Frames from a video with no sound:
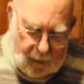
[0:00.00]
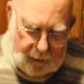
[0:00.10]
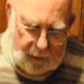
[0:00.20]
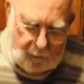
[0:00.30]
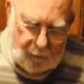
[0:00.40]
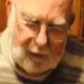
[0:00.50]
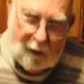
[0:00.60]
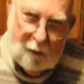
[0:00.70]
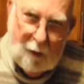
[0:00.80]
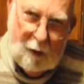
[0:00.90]
some of the
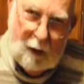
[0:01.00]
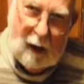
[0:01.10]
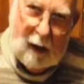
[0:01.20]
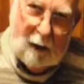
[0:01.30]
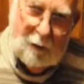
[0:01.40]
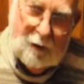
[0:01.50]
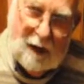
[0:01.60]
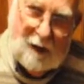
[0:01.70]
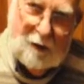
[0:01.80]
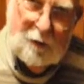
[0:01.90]
other
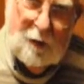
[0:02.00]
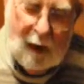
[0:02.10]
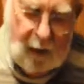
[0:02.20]
diseases